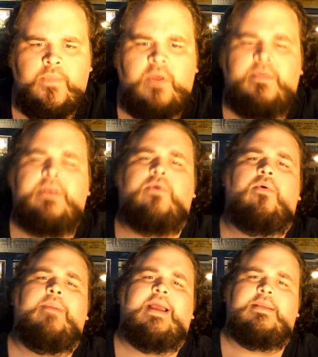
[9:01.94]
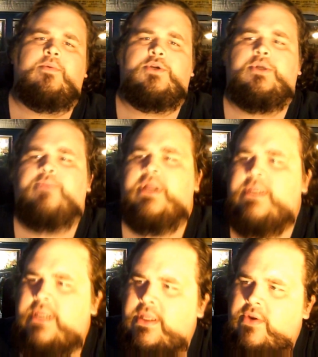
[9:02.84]
But going back to what Triple H
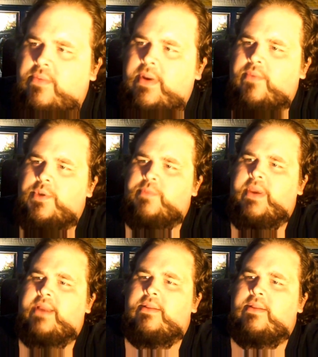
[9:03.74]
said, you know, about respect,